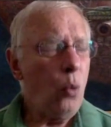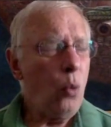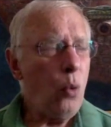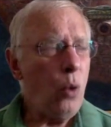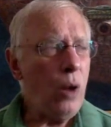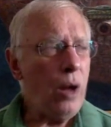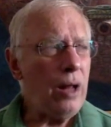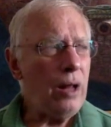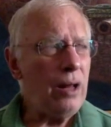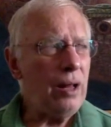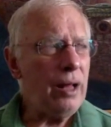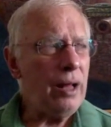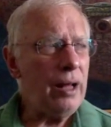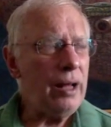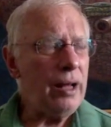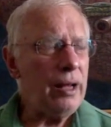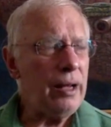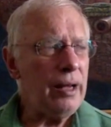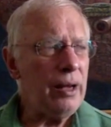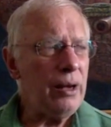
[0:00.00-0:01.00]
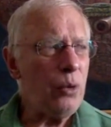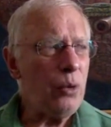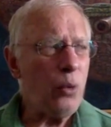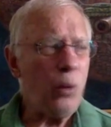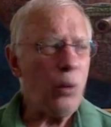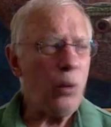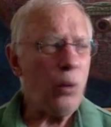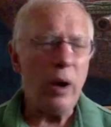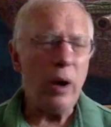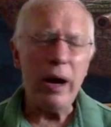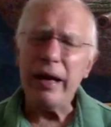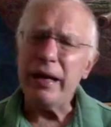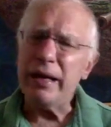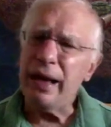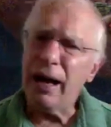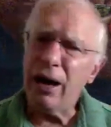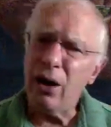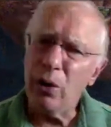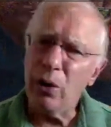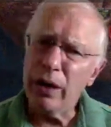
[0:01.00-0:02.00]
Well, right
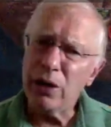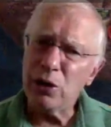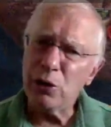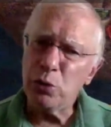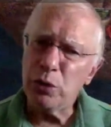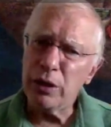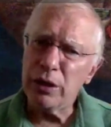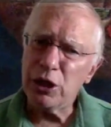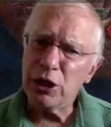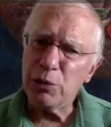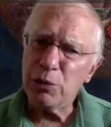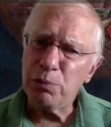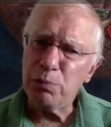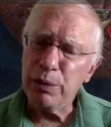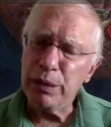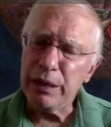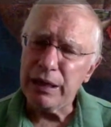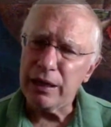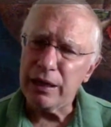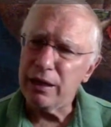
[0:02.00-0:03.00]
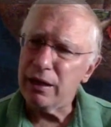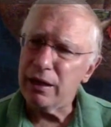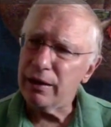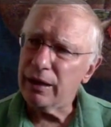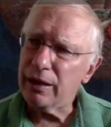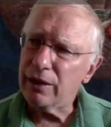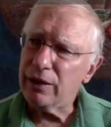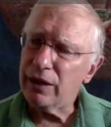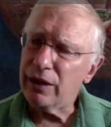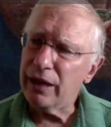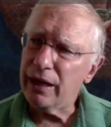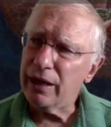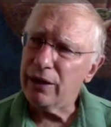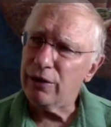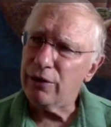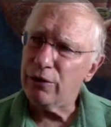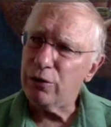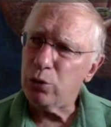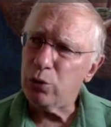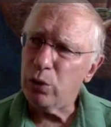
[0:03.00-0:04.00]
now, as we speak, at the
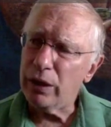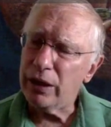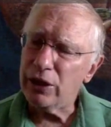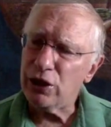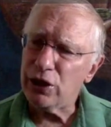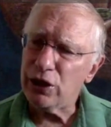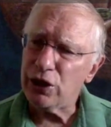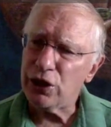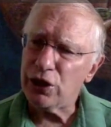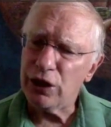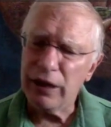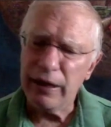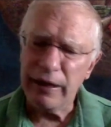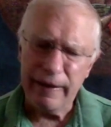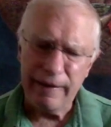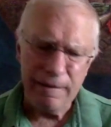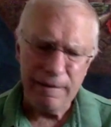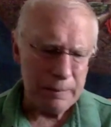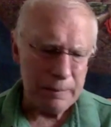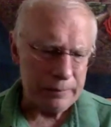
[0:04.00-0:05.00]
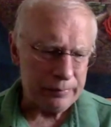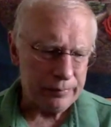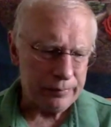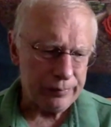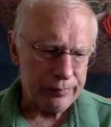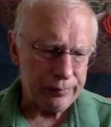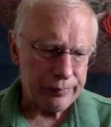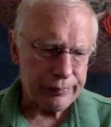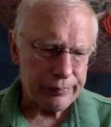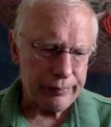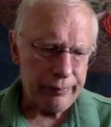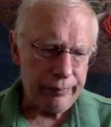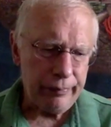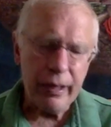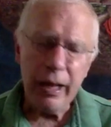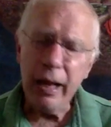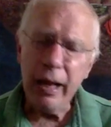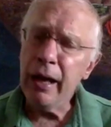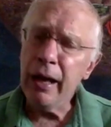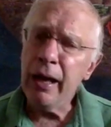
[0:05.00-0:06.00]
end of 2016,
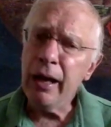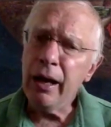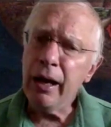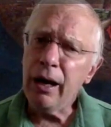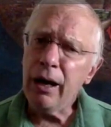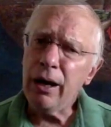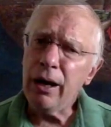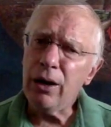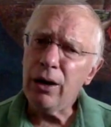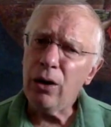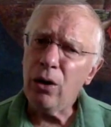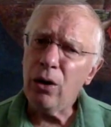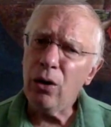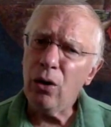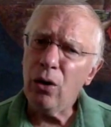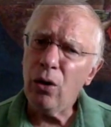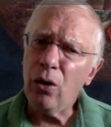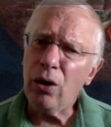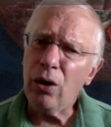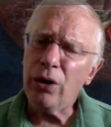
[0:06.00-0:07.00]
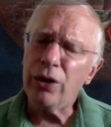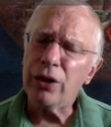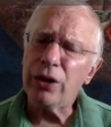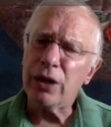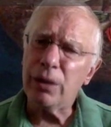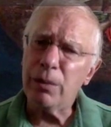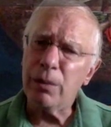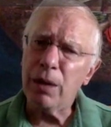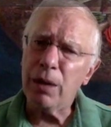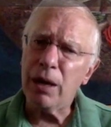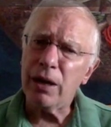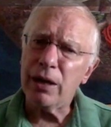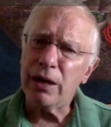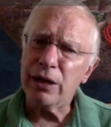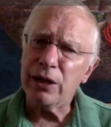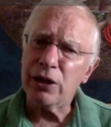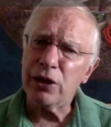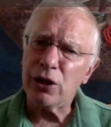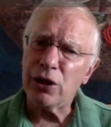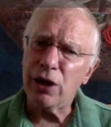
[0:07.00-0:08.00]
all the
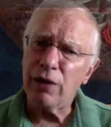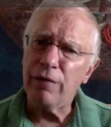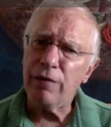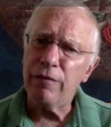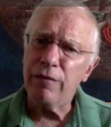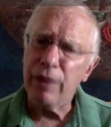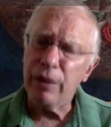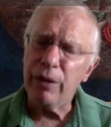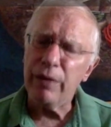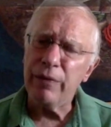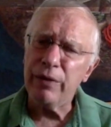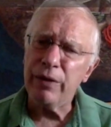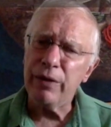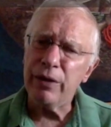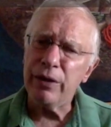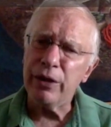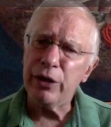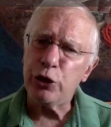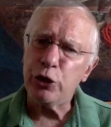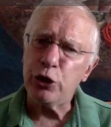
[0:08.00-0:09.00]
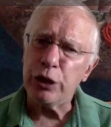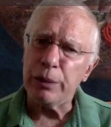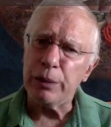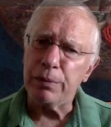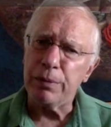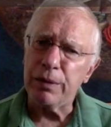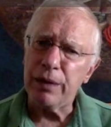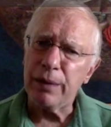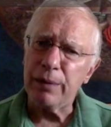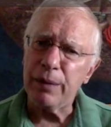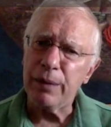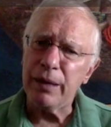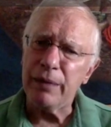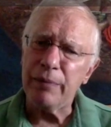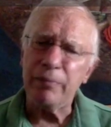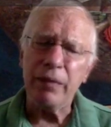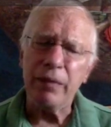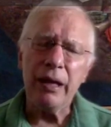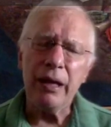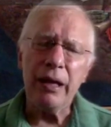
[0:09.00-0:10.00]
commodities are very, very cheap. I
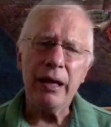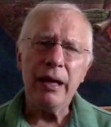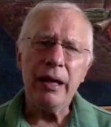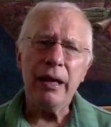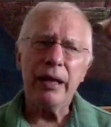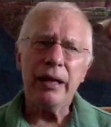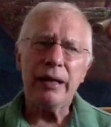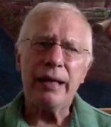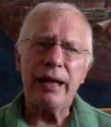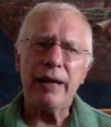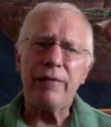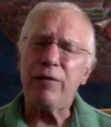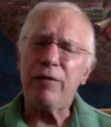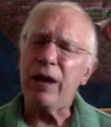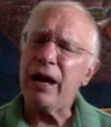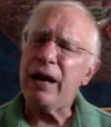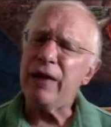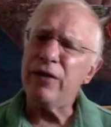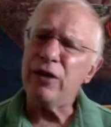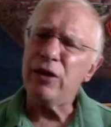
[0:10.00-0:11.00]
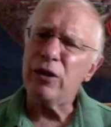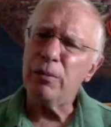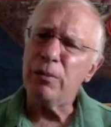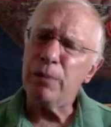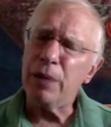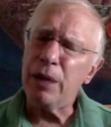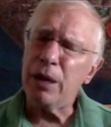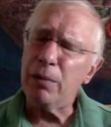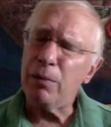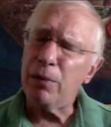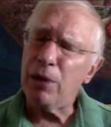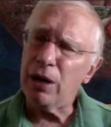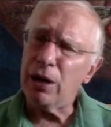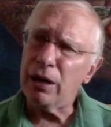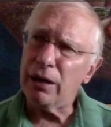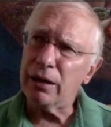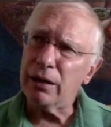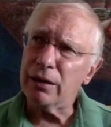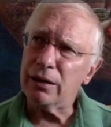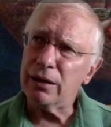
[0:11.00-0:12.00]
mean, that five-year bear
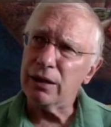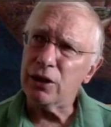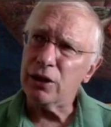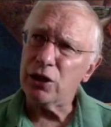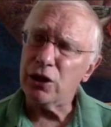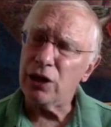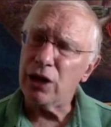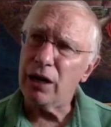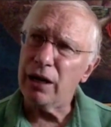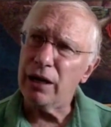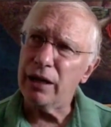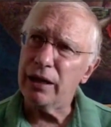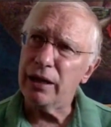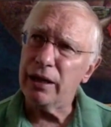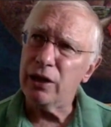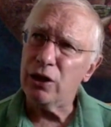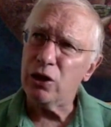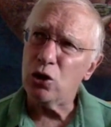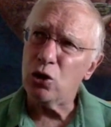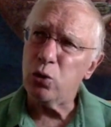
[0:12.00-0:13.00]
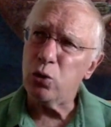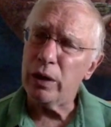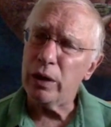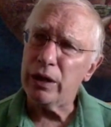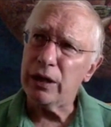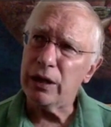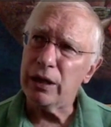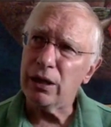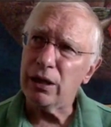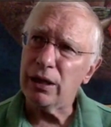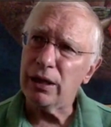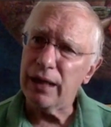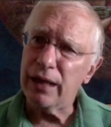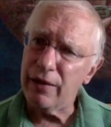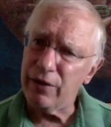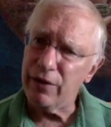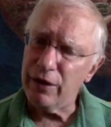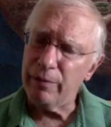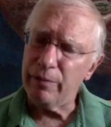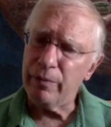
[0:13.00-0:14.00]
market that started in
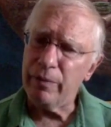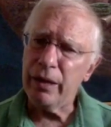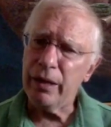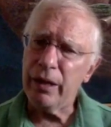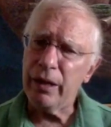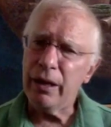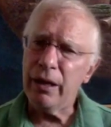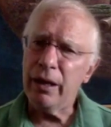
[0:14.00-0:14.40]
2011, it